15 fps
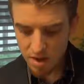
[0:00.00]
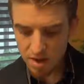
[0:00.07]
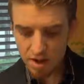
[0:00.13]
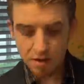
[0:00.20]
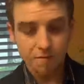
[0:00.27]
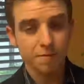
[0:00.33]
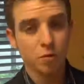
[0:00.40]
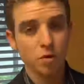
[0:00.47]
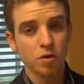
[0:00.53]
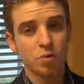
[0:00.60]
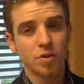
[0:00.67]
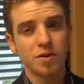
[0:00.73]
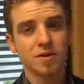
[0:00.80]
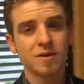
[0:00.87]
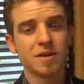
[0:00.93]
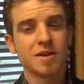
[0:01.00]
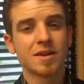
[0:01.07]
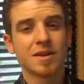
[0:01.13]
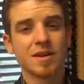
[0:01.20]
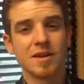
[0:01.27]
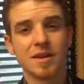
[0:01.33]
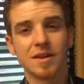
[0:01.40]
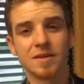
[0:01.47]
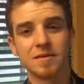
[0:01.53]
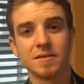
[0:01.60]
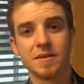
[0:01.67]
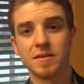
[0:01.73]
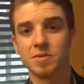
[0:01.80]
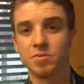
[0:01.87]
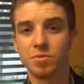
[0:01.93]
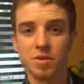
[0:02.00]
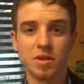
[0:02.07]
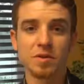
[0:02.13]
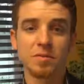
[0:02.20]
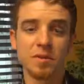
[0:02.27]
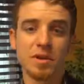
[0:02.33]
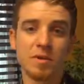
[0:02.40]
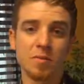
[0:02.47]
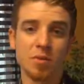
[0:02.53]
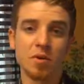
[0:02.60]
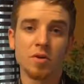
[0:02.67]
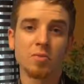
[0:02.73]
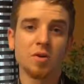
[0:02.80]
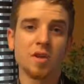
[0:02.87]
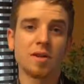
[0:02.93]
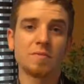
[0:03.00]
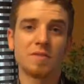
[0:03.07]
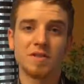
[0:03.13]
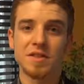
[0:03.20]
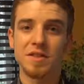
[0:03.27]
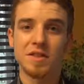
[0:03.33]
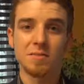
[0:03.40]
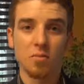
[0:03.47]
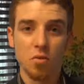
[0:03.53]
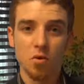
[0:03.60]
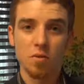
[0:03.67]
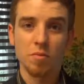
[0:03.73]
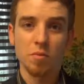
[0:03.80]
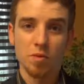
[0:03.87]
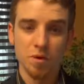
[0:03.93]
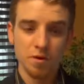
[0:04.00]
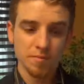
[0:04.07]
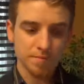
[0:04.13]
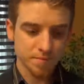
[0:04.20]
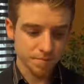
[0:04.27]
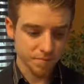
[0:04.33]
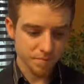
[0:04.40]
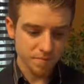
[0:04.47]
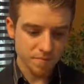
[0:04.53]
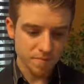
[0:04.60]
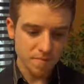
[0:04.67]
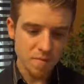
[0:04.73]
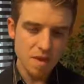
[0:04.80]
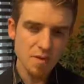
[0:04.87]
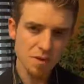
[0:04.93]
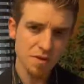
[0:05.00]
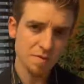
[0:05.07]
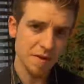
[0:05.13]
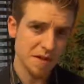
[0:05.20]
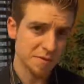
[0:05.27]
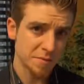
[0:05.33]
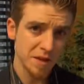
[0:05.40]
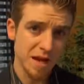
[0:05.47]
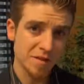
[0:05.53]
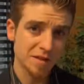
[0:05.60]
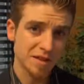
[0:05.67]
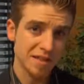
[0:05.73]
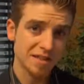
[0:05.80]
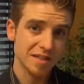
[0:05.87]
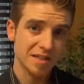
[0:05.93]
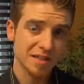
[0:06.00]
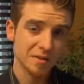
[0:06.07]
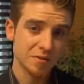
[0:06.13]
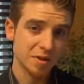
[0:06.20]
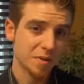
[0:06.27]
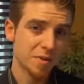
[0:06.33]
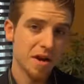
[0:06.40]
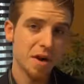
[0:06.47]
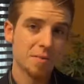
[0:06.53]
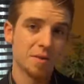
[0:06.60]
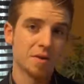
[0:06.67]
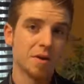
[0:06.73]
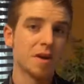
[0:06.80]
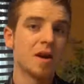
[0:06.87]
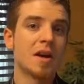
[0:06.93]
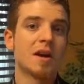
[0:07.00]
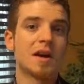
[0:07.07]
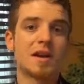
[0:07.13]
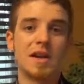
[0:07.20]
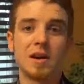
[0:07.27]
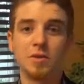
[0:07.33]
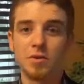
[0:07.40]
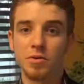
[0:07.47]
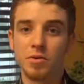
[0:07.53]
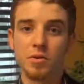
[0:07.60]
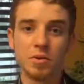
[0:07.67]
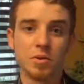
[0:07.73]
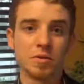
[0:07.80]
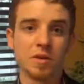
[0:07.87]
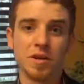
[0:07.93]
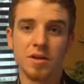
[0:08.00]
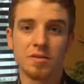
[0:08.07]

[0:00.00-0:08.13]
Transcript: The fourth one, and is a really important one that I'm seeing more and more, with Facebook advertising getting really popular, and now Google,